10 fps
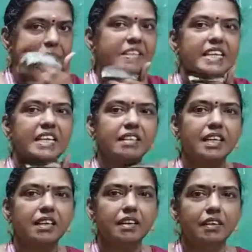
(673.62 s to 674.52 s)
Any
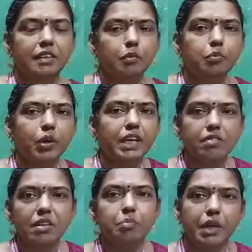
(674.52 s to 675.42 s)
other? What
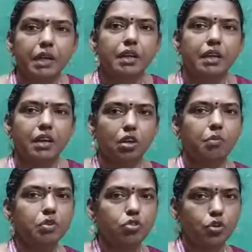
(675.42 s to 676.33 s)
is the main
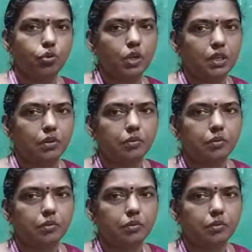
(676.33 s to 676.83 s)
requirements you need?